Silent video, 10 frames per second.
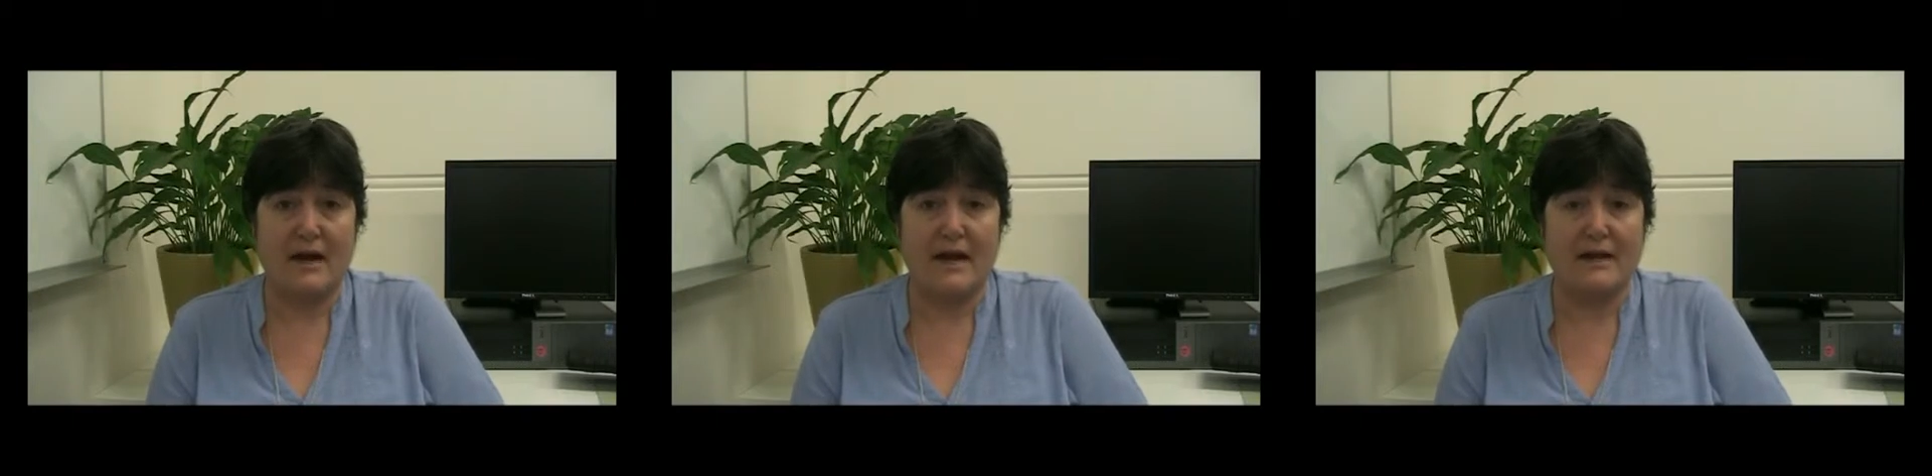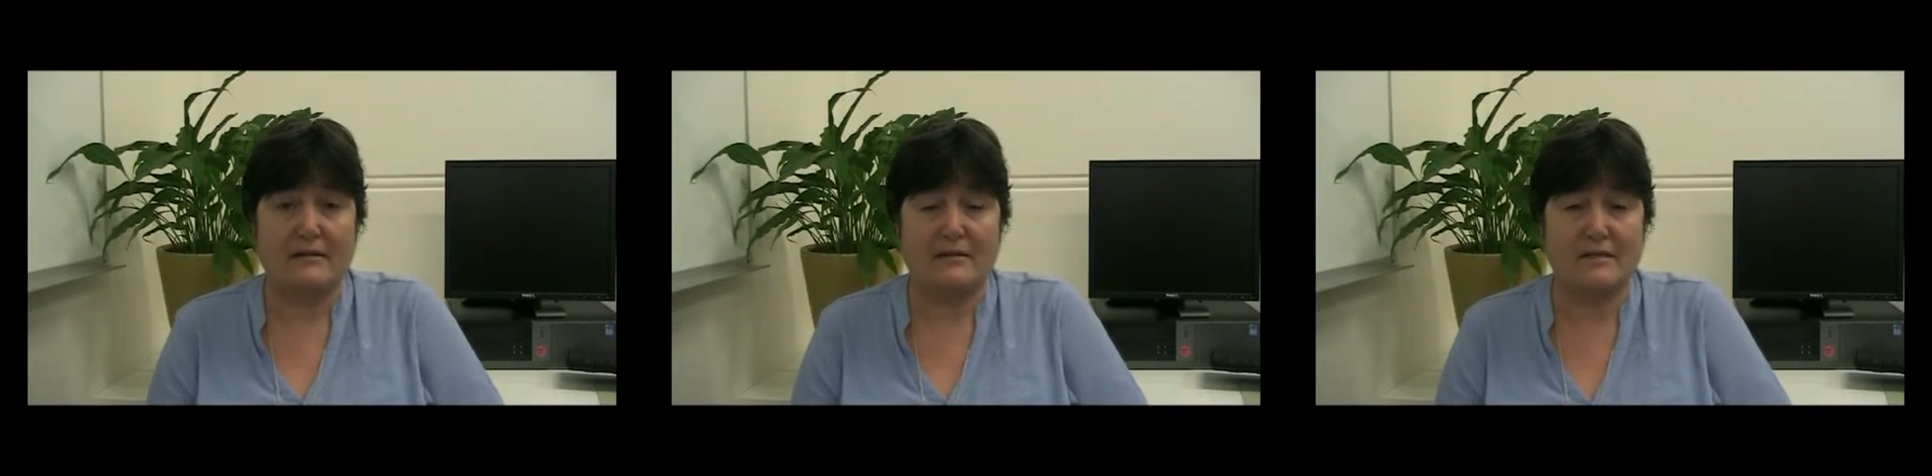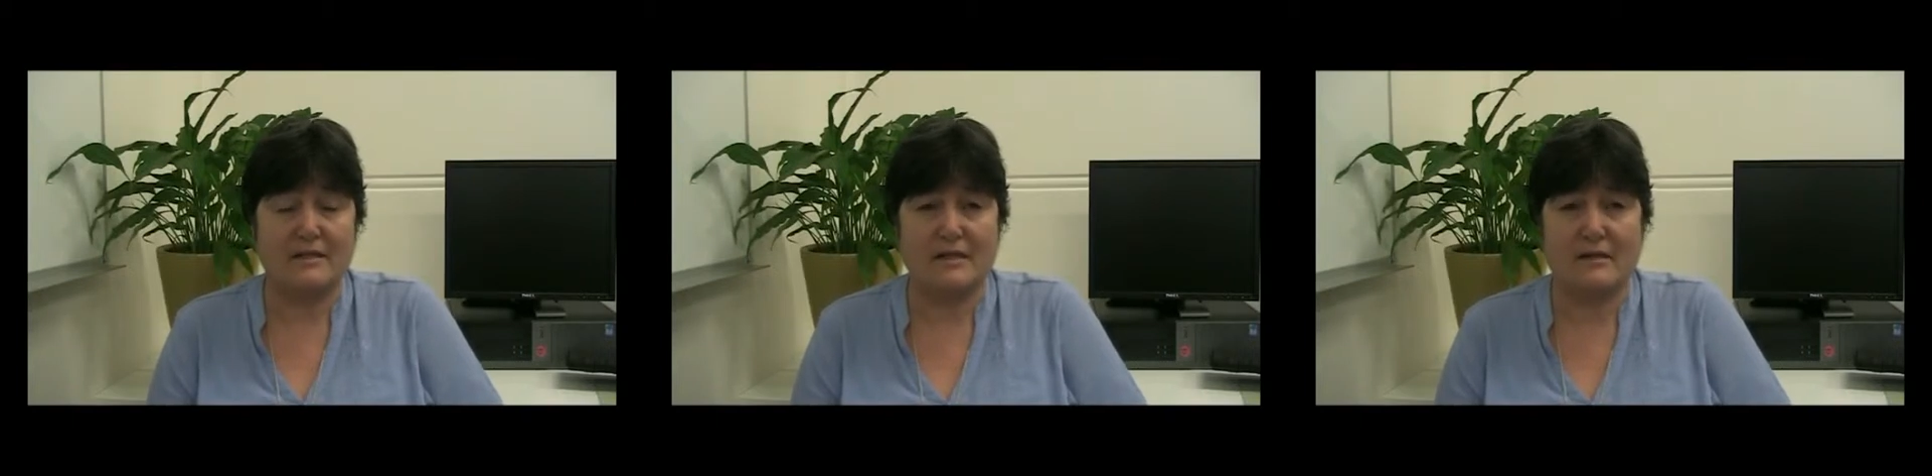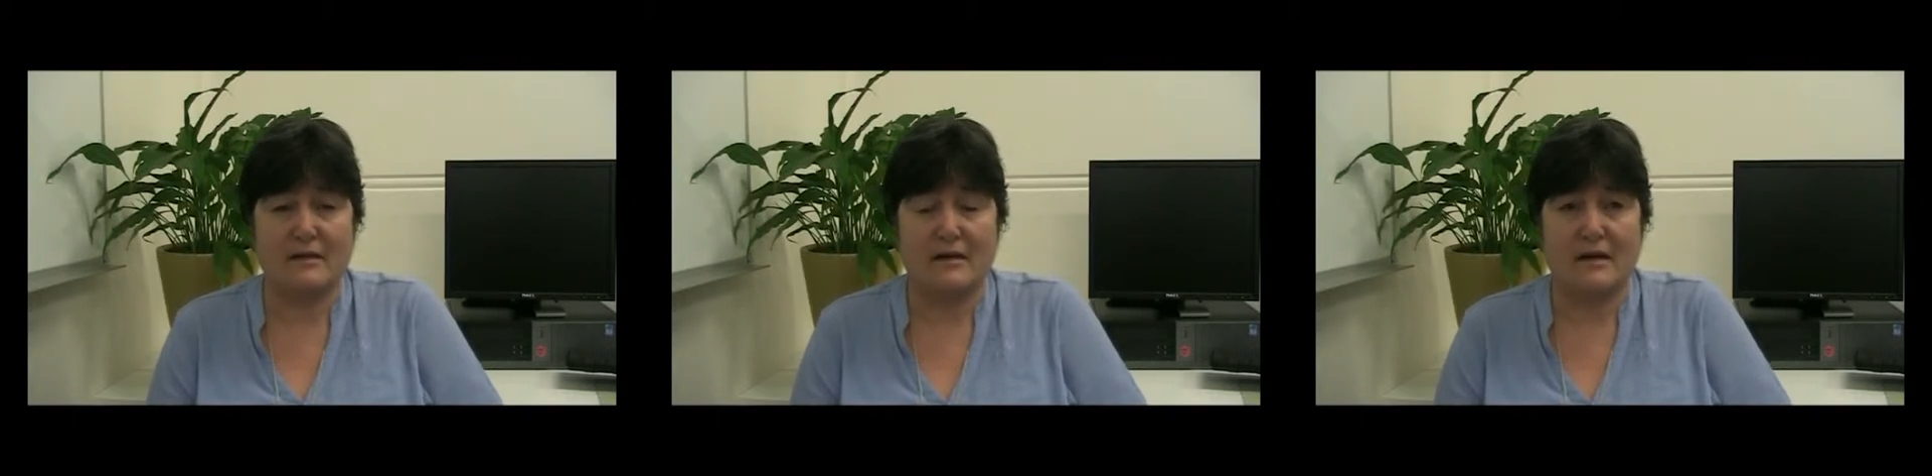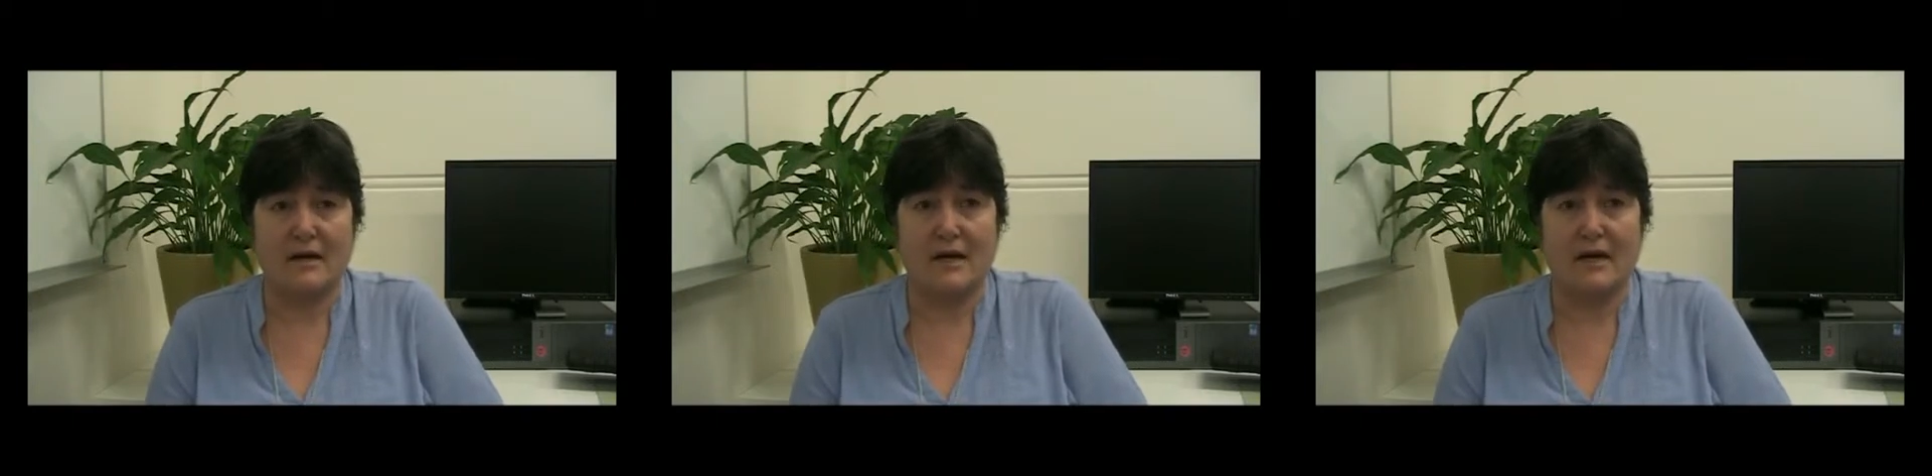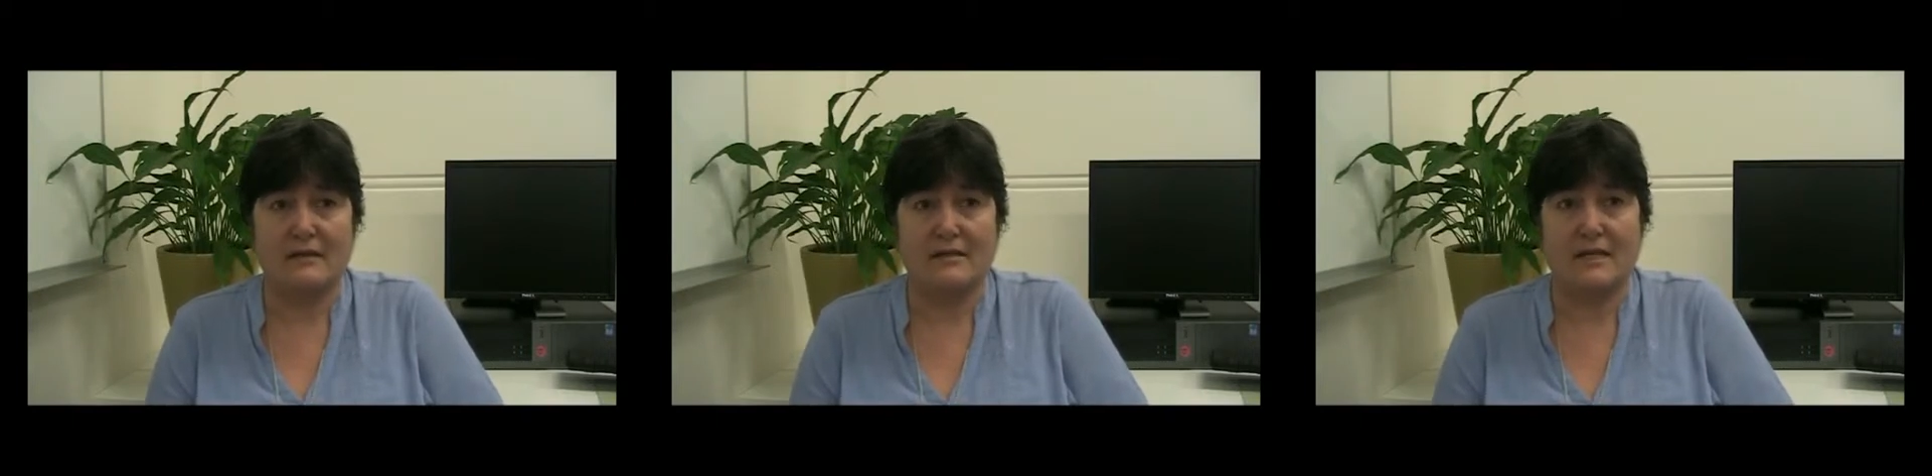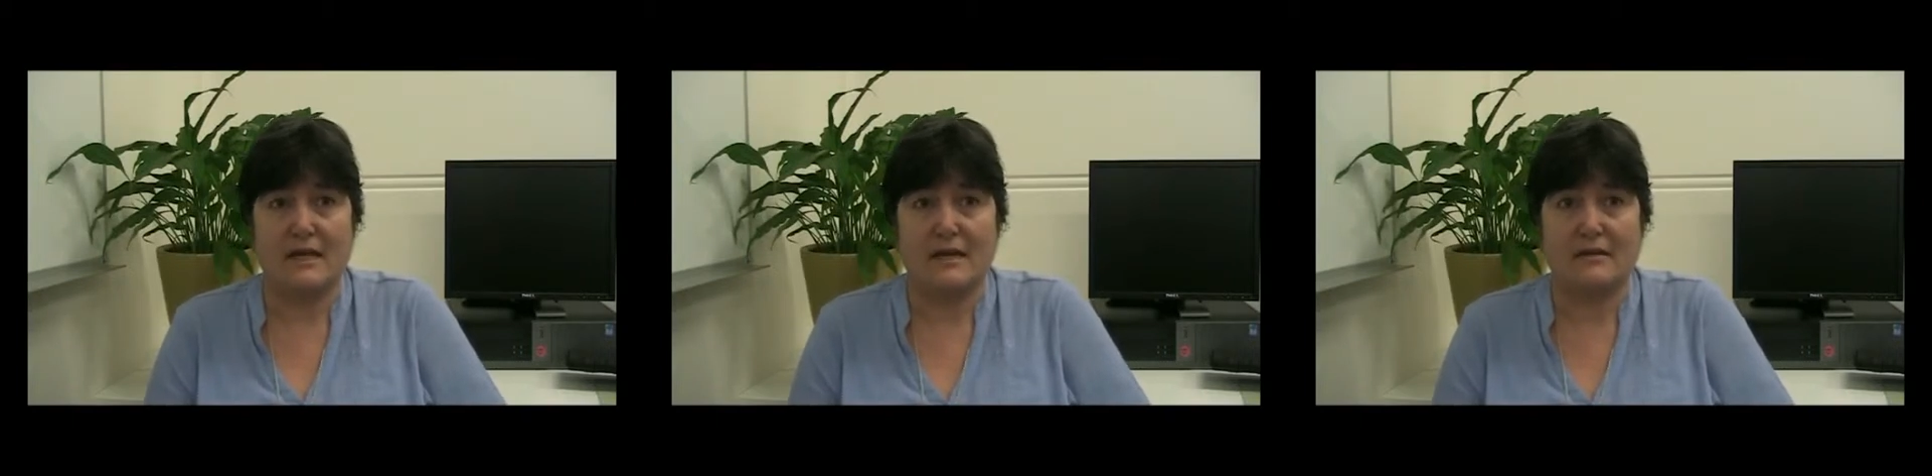and it